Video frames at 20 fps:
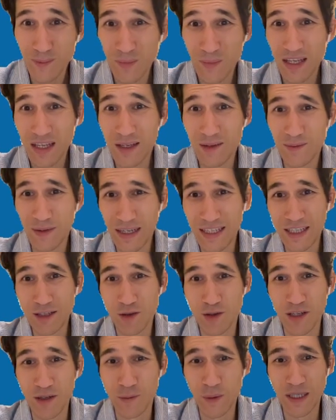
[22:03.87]
If I need
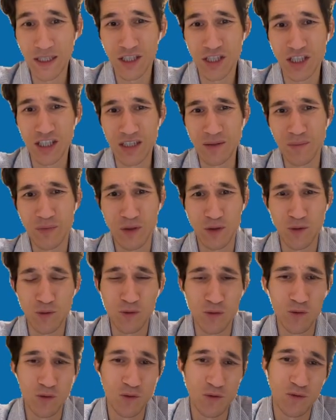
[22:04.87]
only one ship
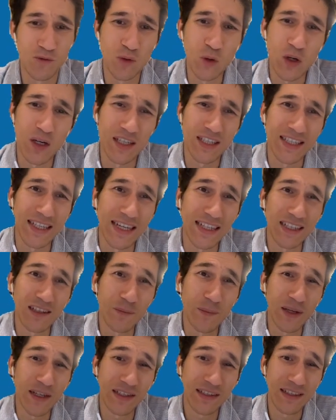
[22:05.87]
to for a
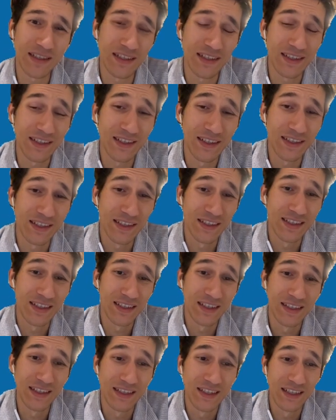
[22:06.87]
settlement.
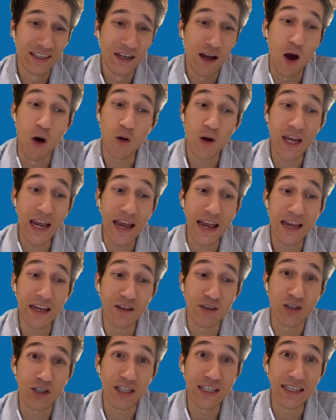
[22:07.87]
Okay,
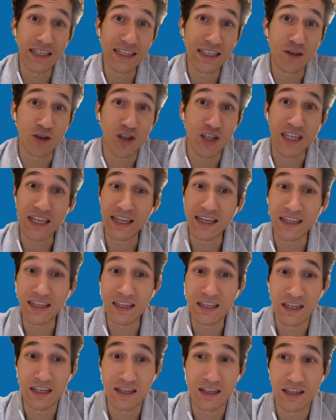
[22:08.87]
you see, you
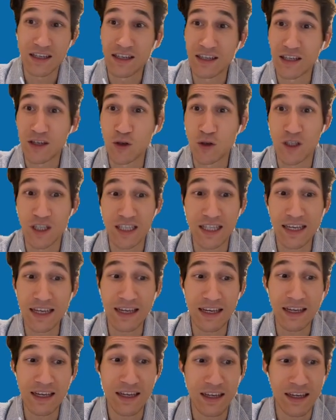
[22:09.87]
see, you
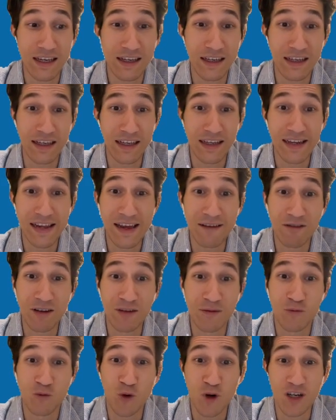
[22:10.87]
see,
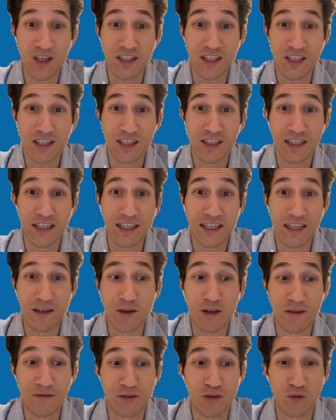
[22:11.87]
11 worked. I now
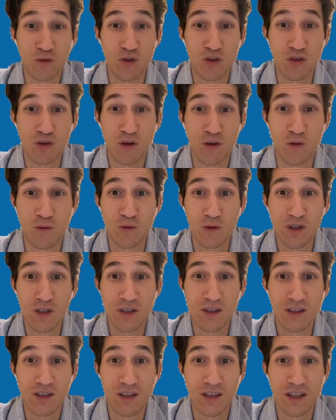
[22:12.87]
have two
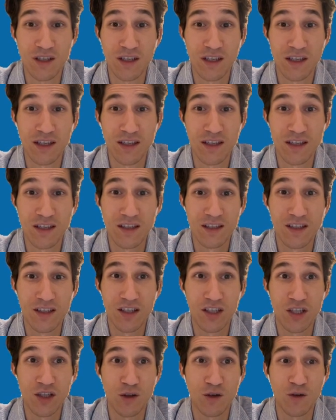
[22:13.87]
stones.
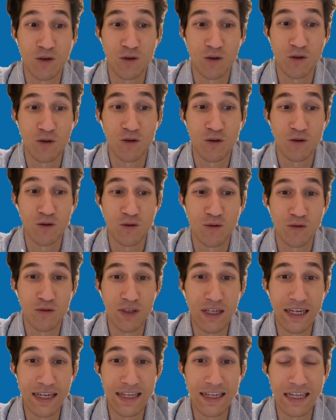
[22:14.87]
So
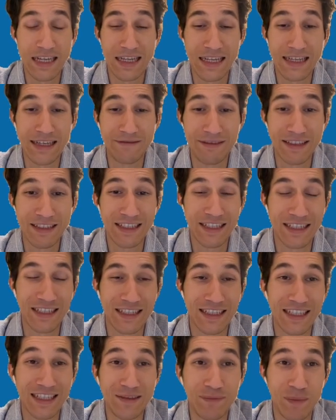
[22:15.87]
another 11,
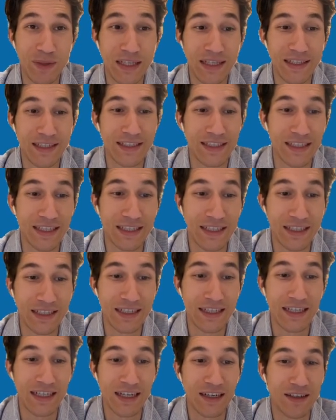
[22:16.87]
I can build a city
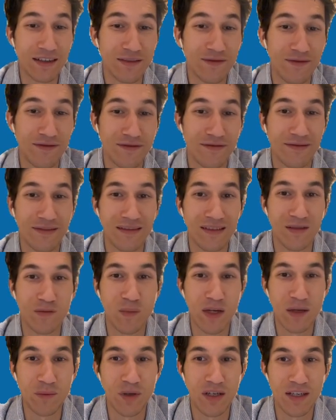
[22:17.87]
kind of, uh,
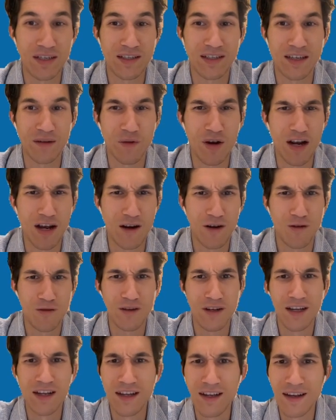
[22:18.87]
maybe somehow.